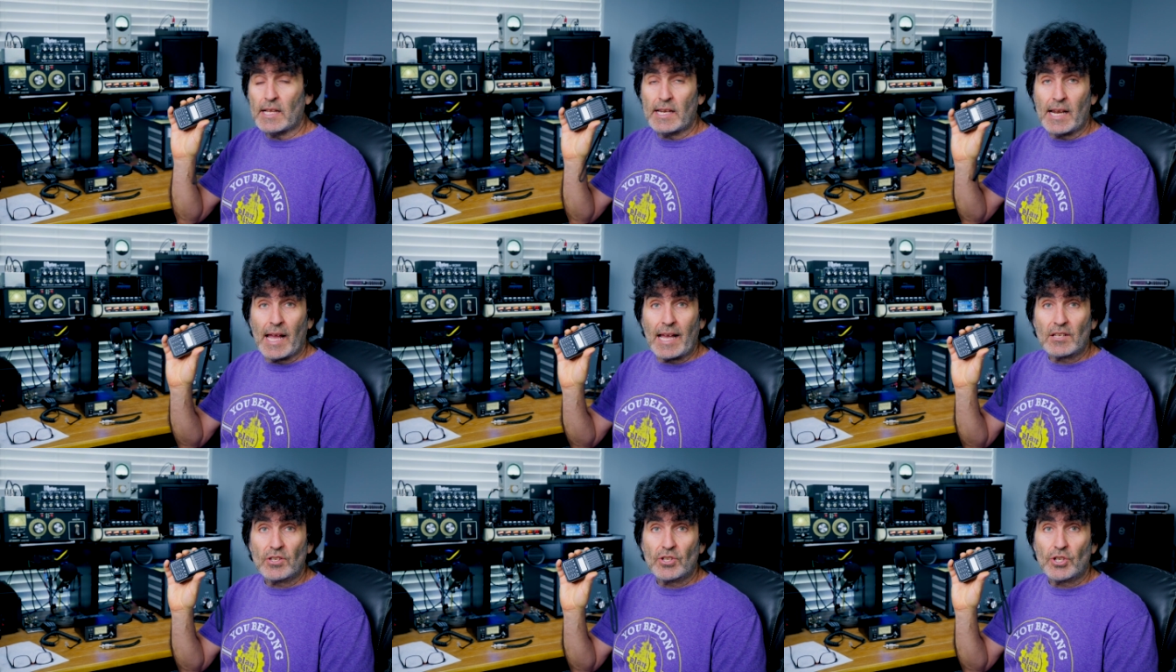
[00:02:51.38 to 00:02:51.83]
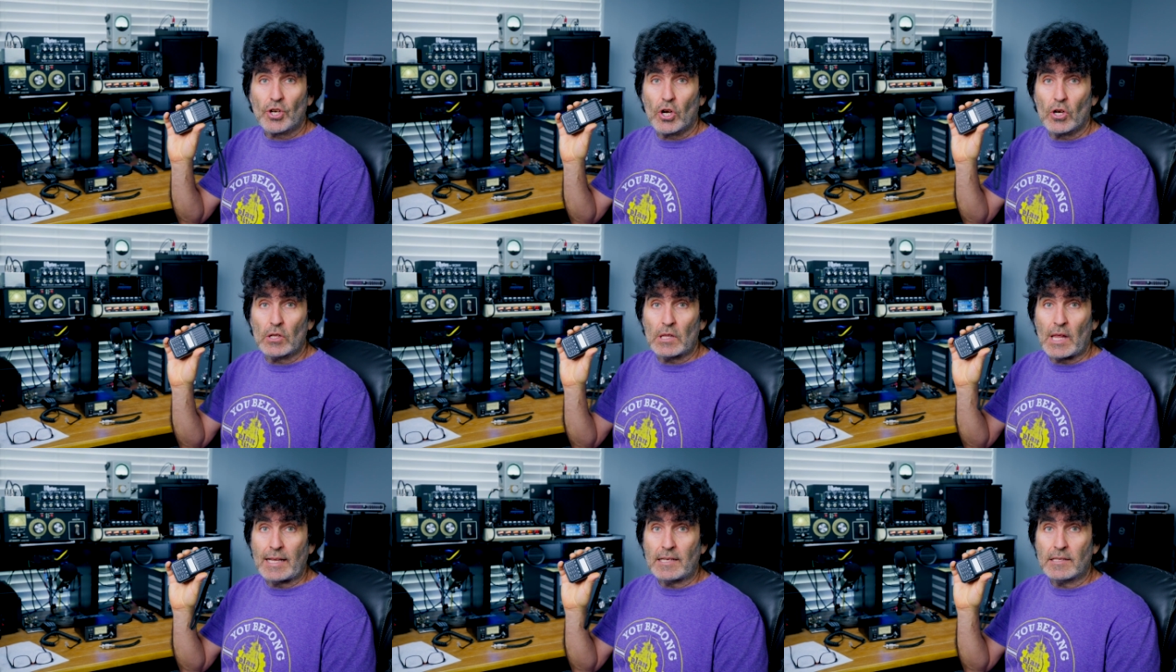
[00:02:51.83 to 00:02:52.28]
an
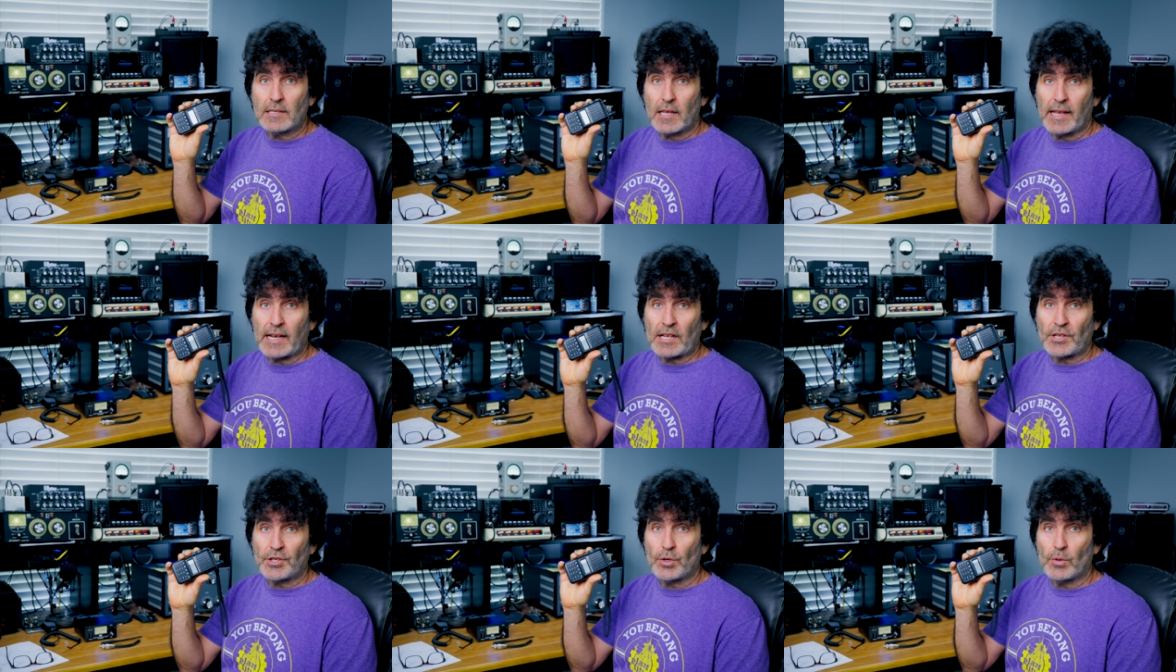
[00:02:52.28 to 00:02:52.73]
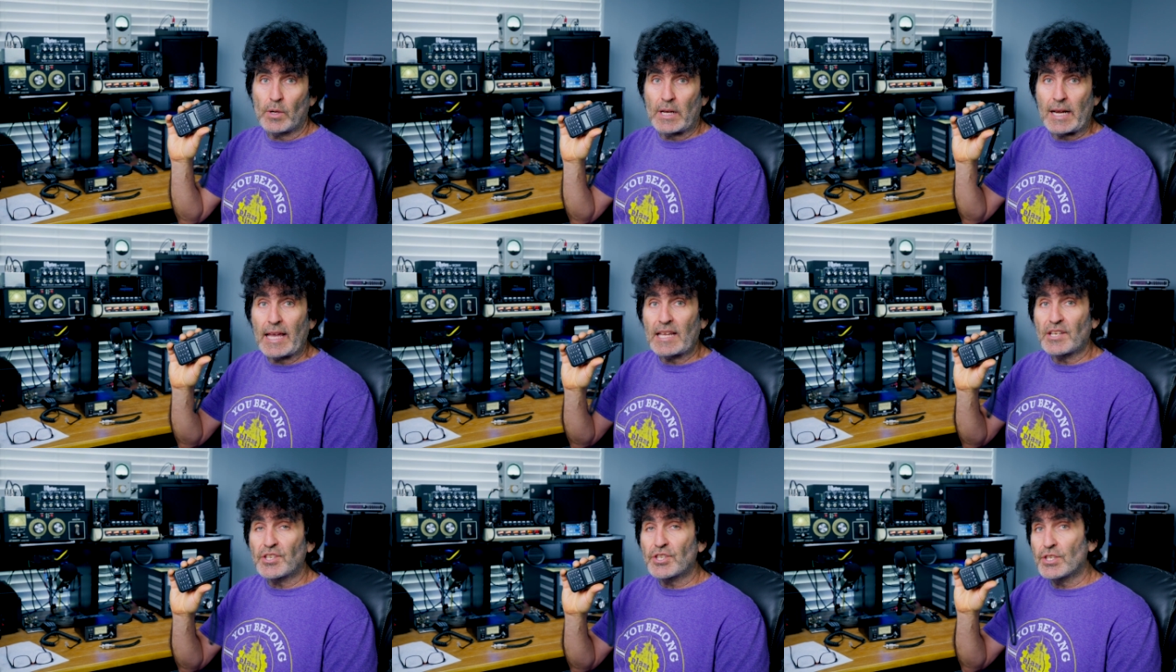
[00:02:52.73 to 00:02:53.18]
external antenna to an
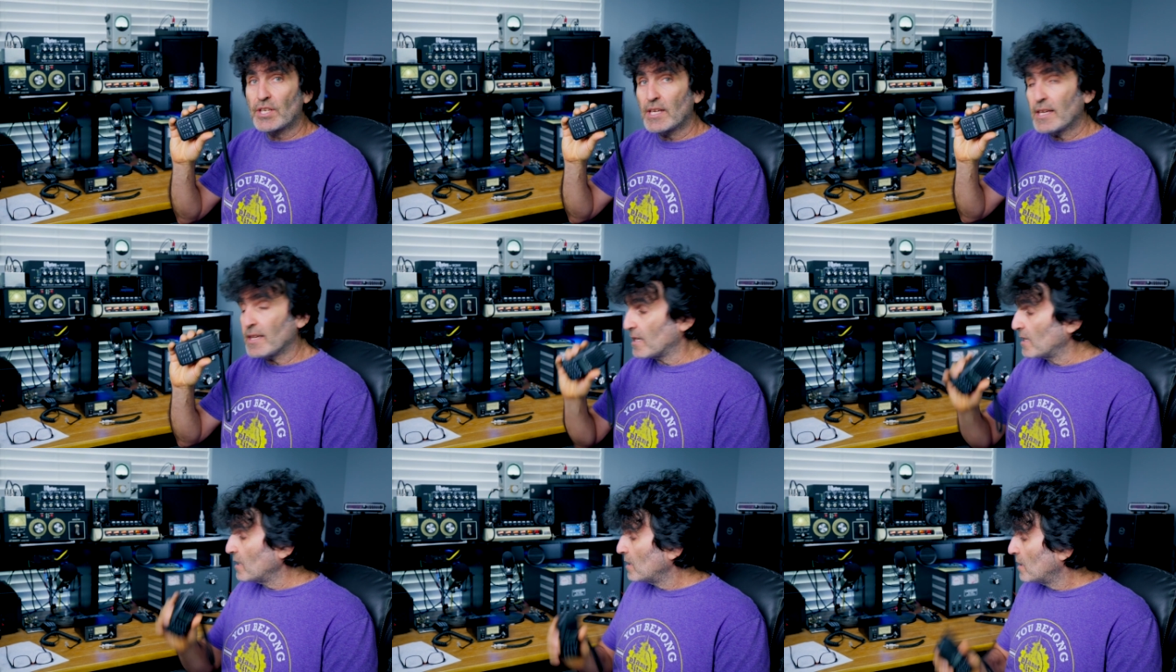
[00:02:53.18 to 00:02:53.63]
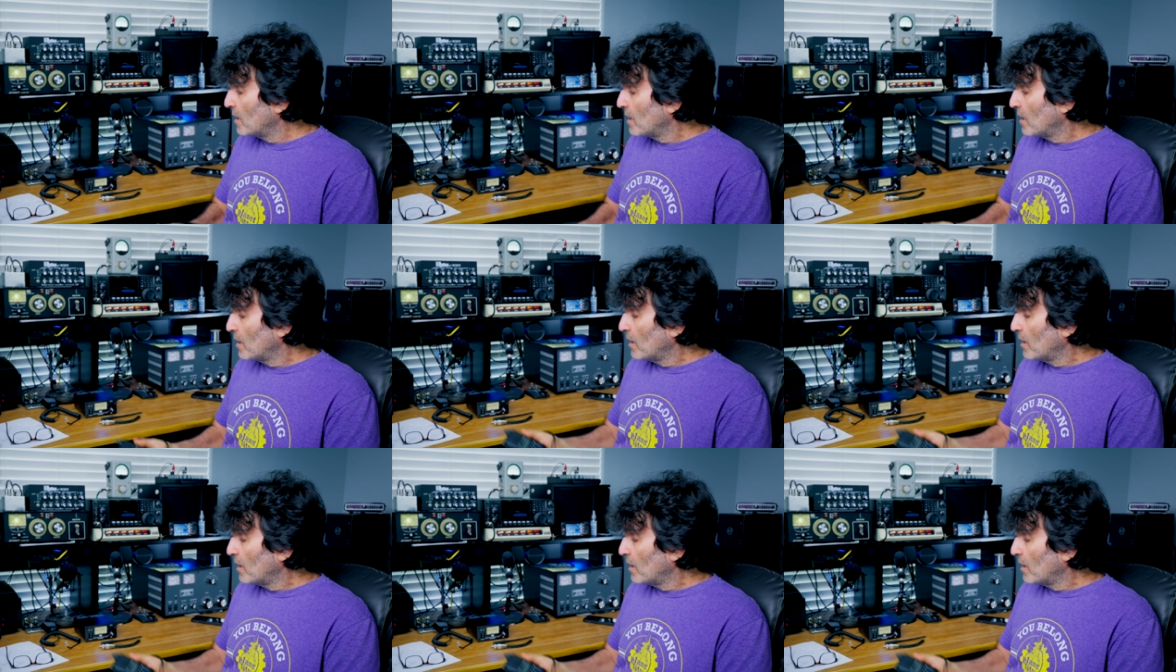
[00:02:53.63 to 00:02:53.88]
H T,